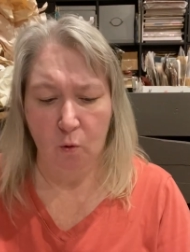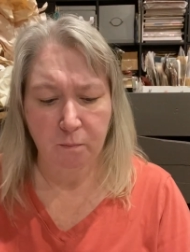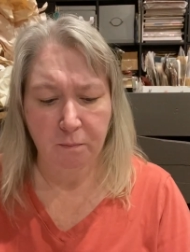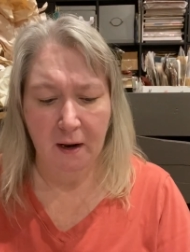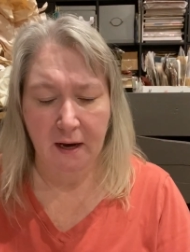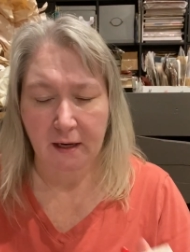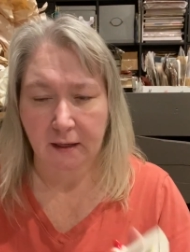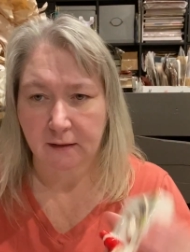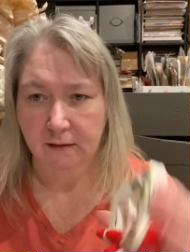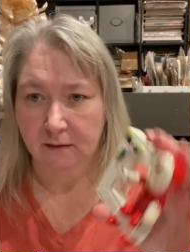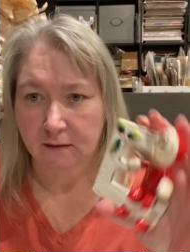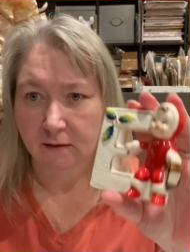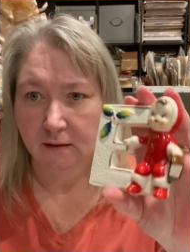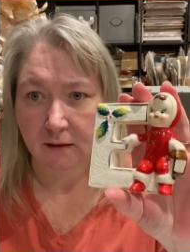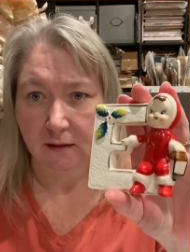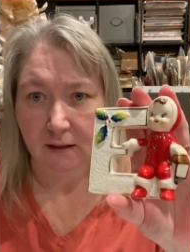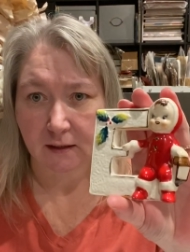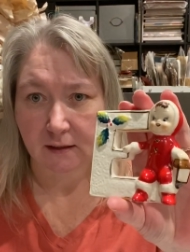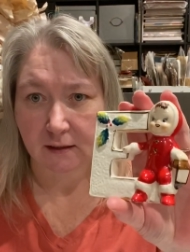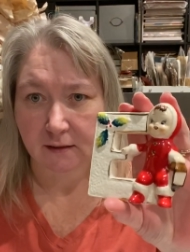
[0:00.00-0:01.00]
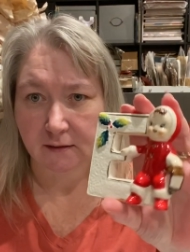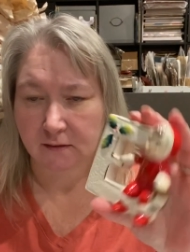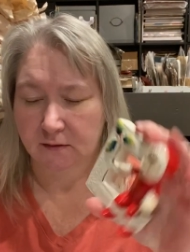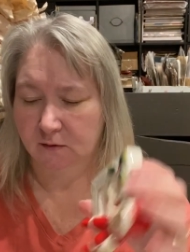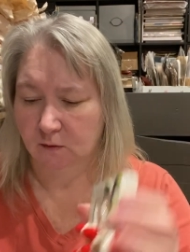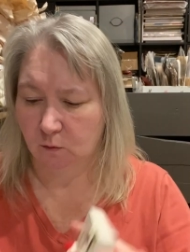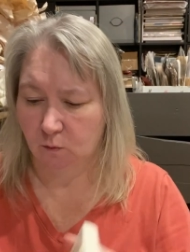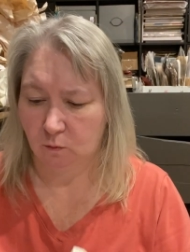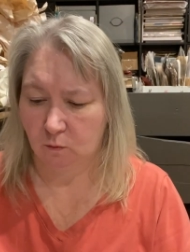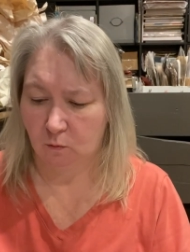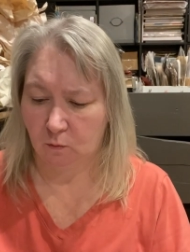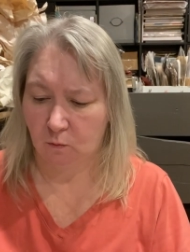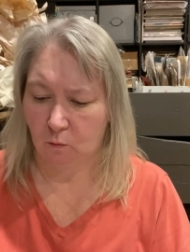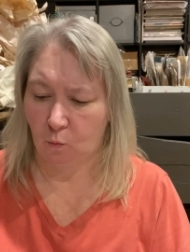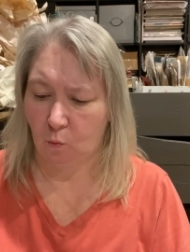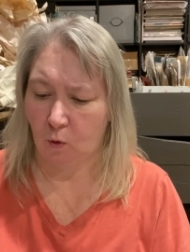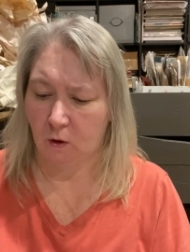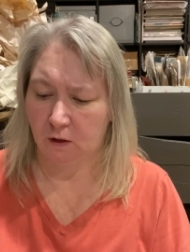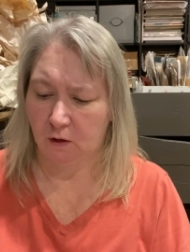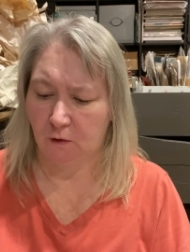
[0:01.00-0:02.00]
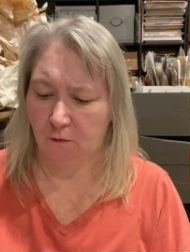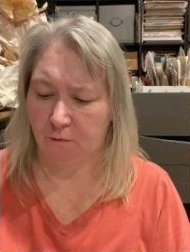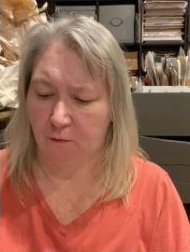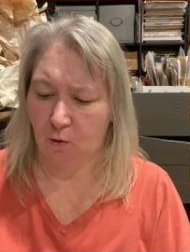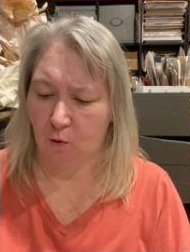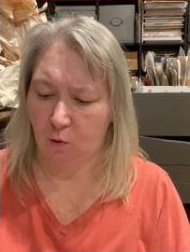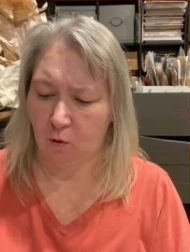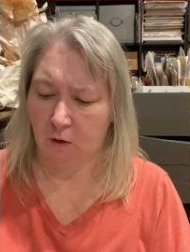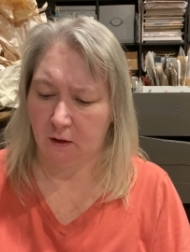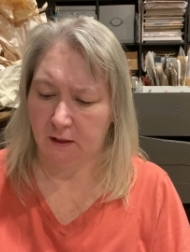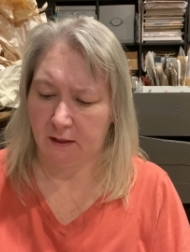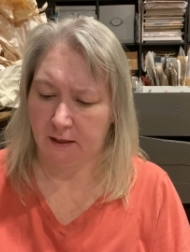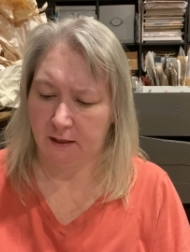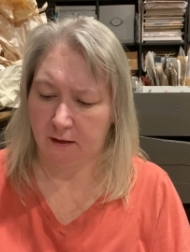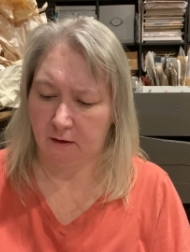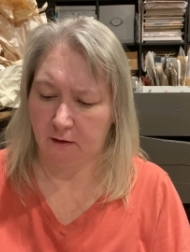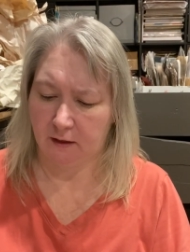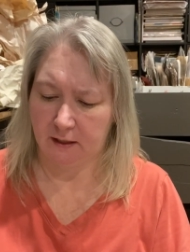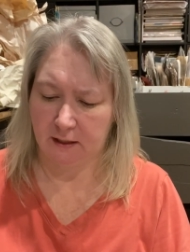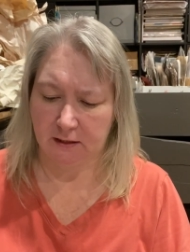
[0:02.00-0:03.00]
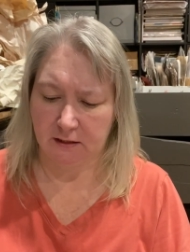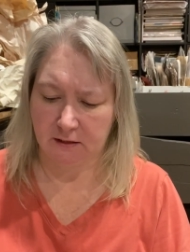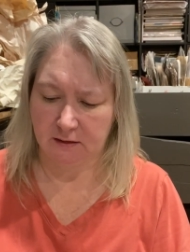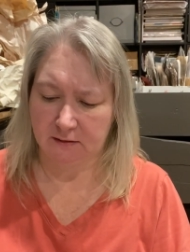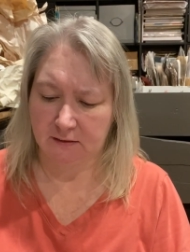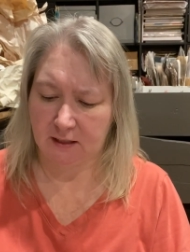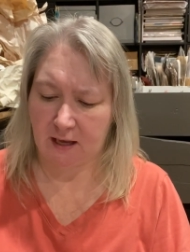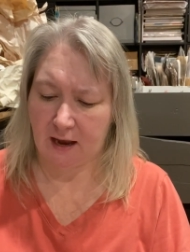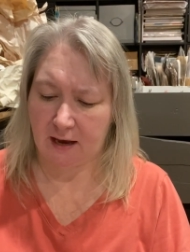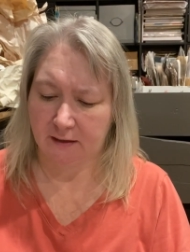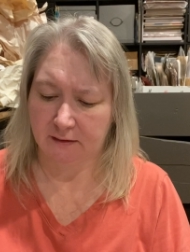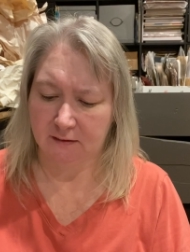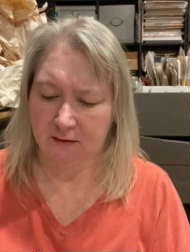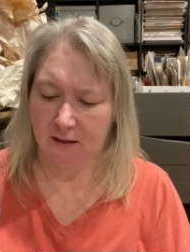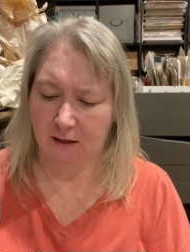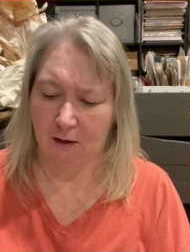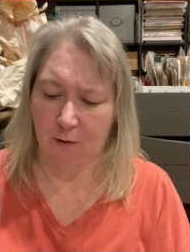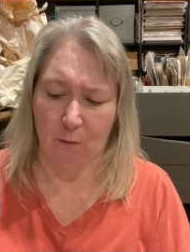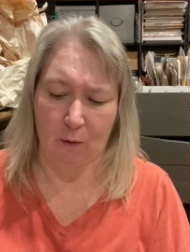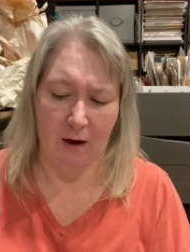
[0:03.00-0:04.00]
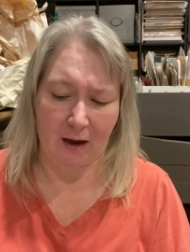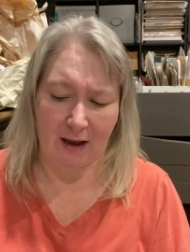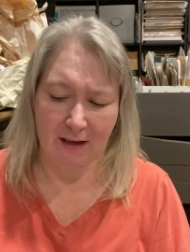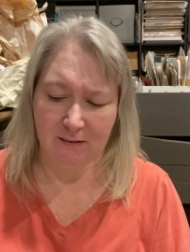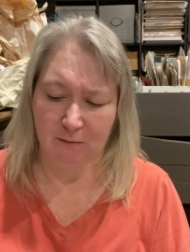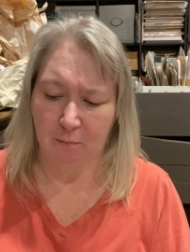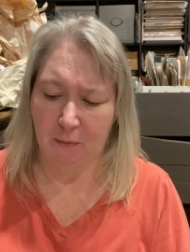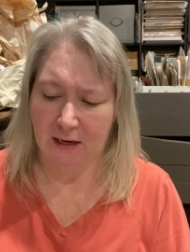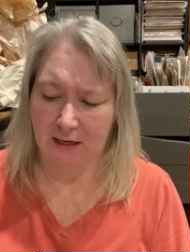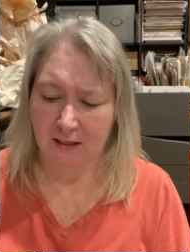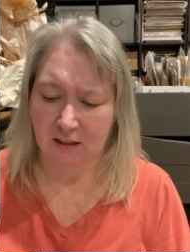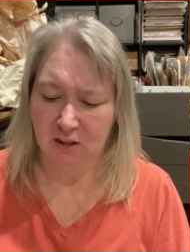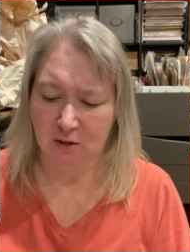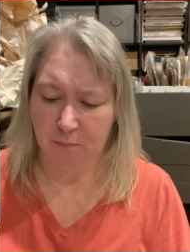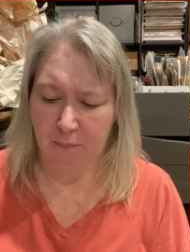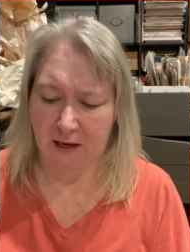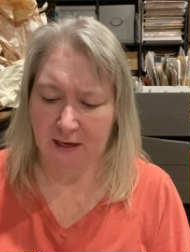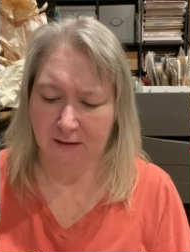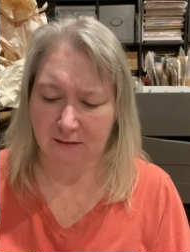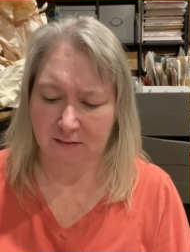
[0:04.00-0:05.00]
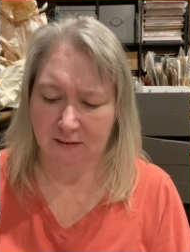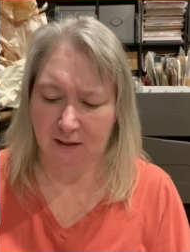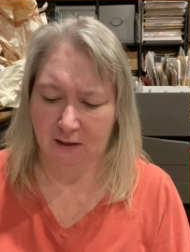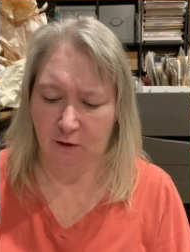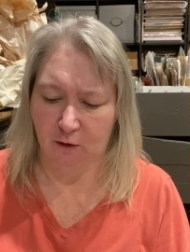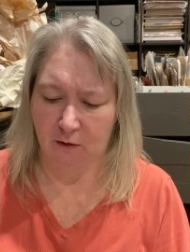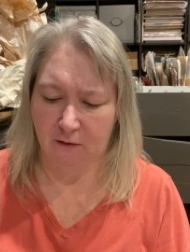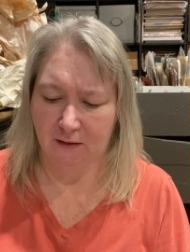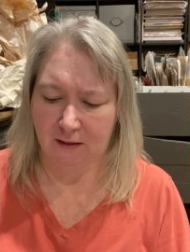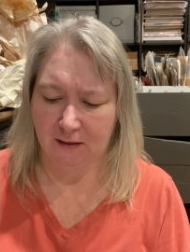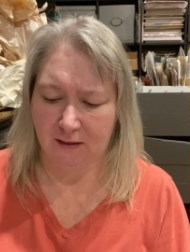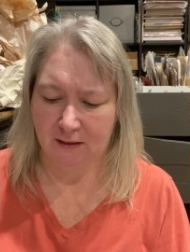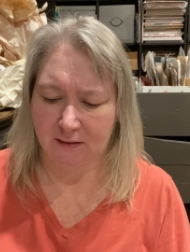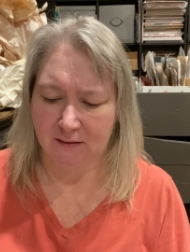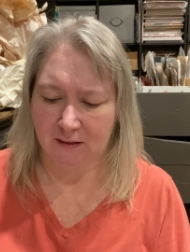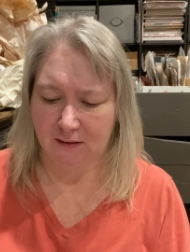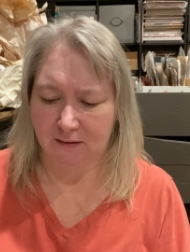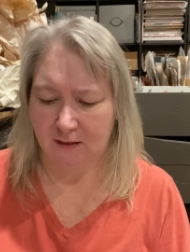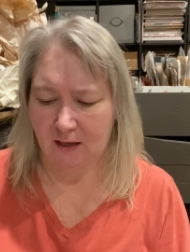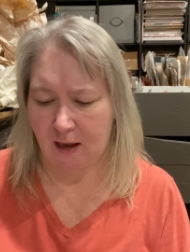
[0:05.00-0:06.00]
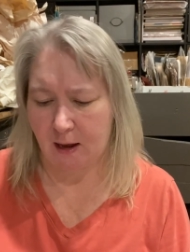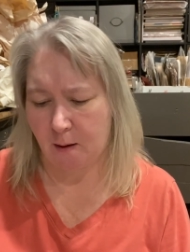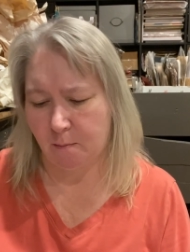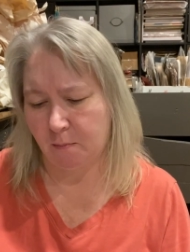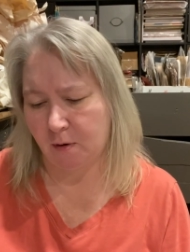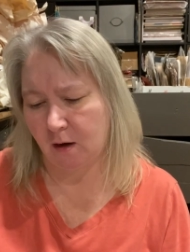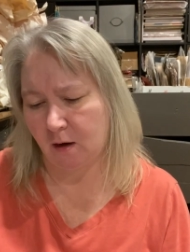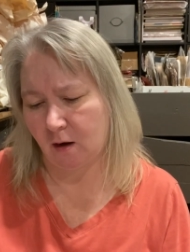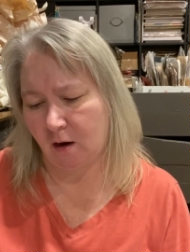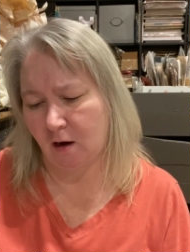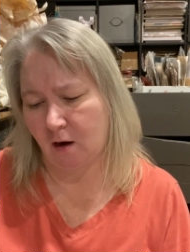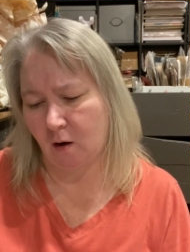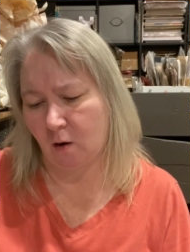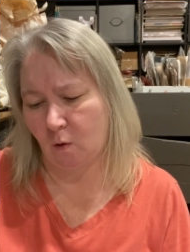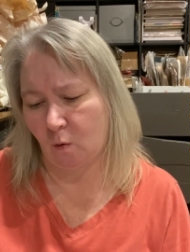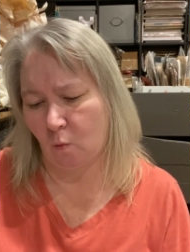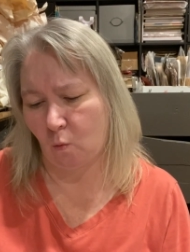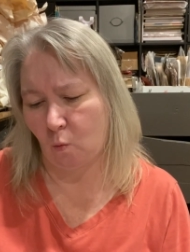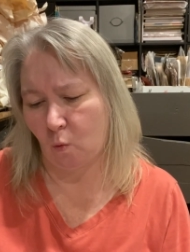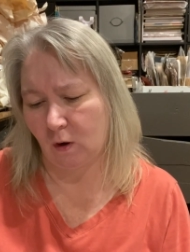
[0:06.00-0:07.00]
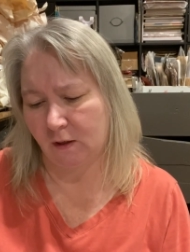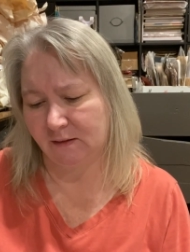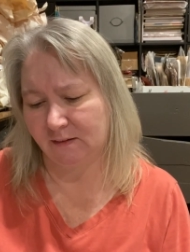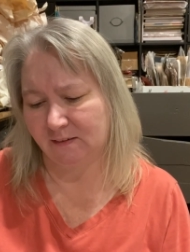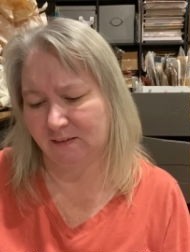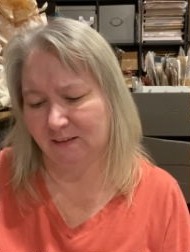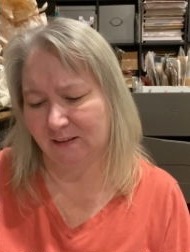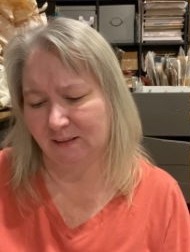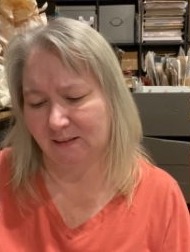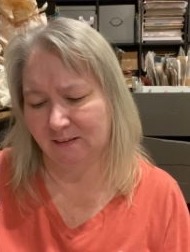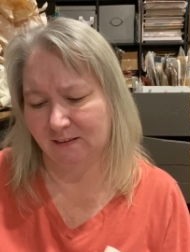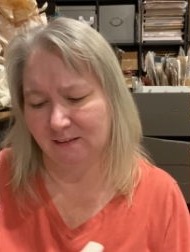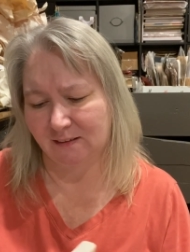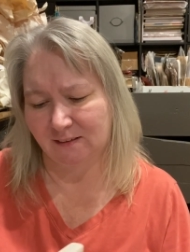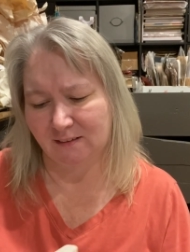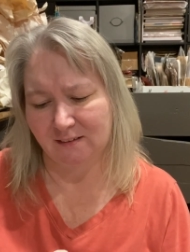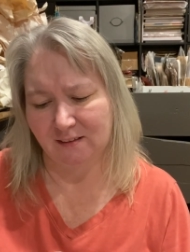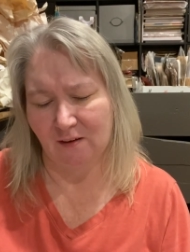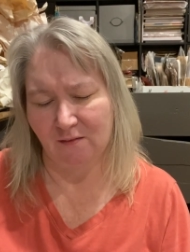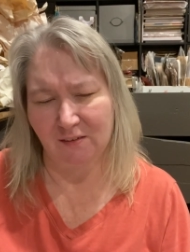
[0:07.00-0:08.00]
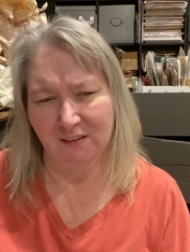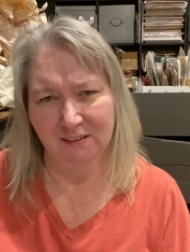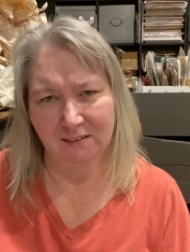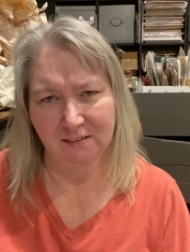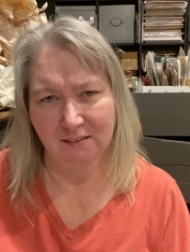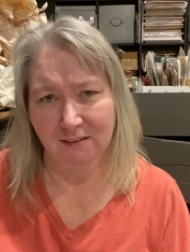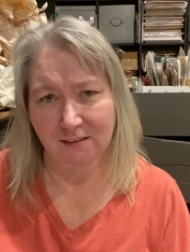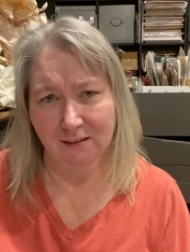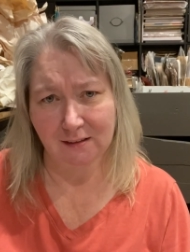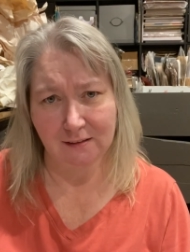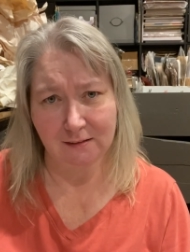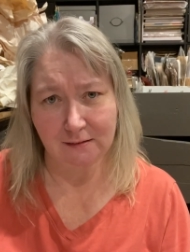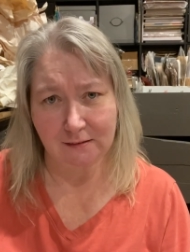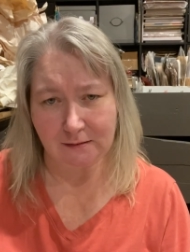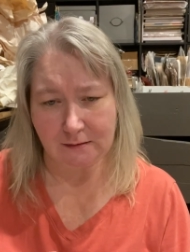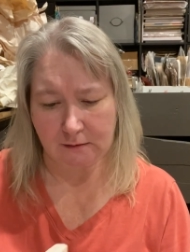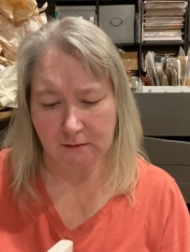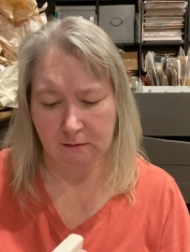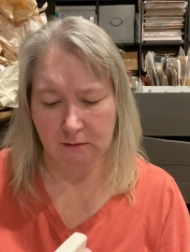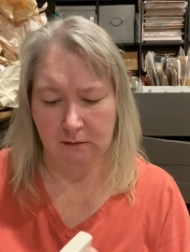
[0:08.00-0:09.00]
paint is wonderful on here and it just has well it has made in Japan sticker and then it says M1676